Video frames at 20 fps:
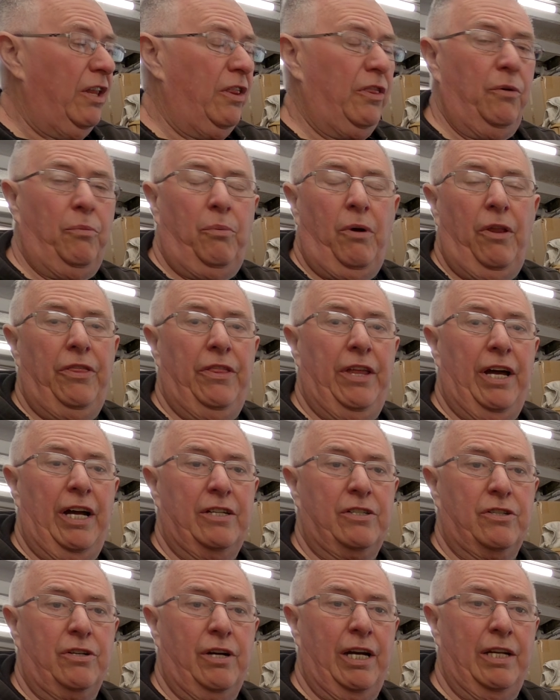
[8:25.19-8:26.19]
the one that I
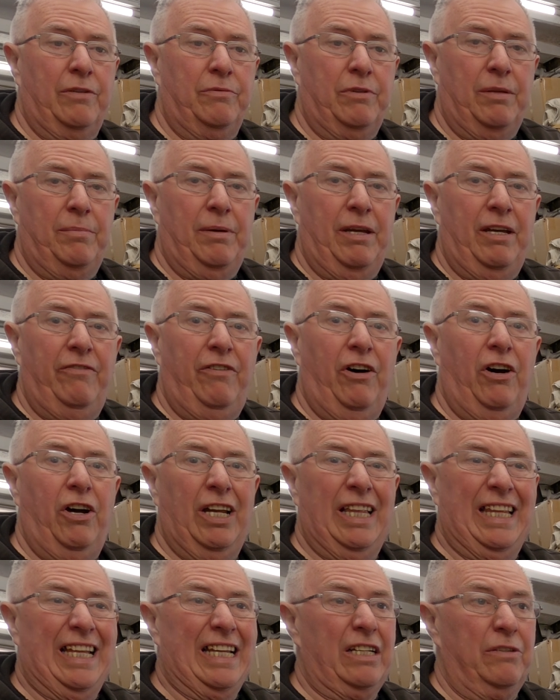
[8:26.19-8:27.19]
tried with a bit of
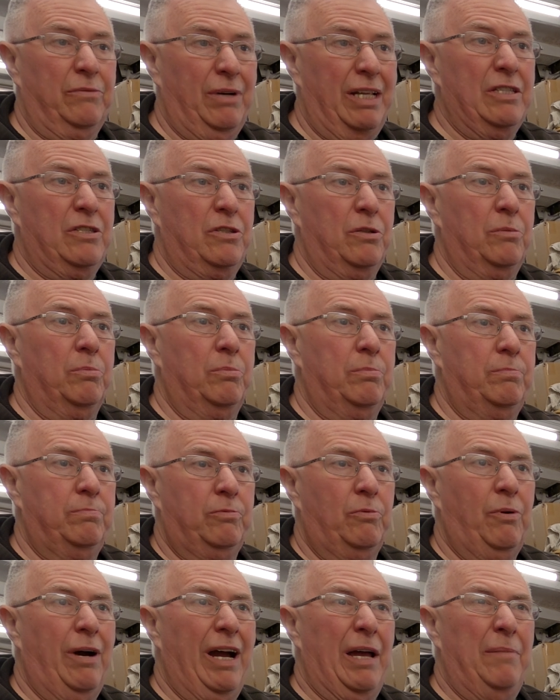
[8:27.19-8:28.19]
oiling went up
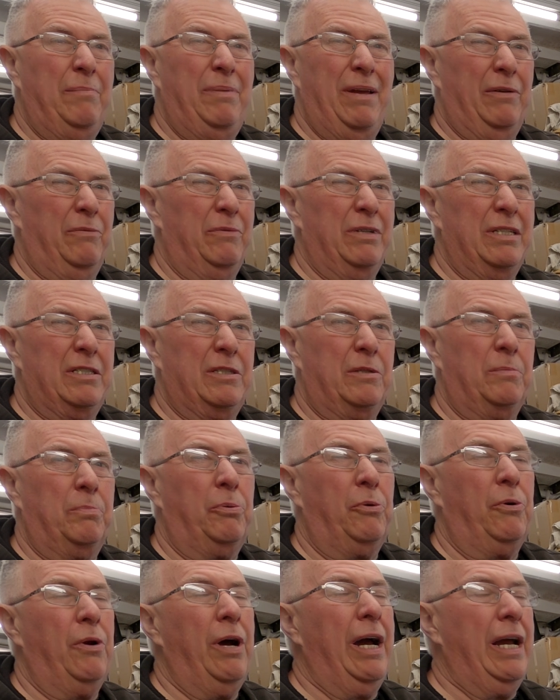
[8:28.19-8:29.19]
quite a bit, which
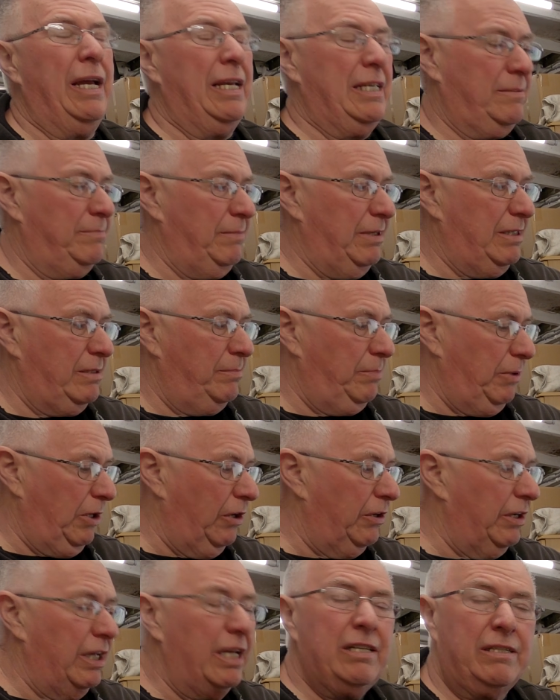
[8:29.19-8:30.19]
surprised me, to be
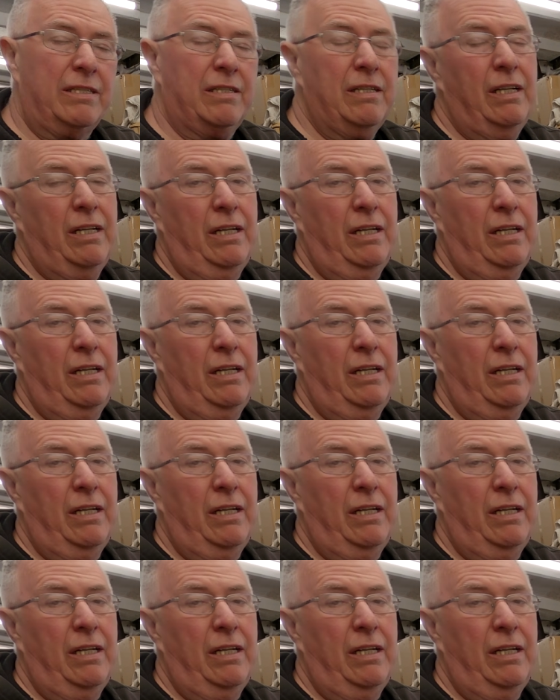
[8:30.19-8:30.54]
honest.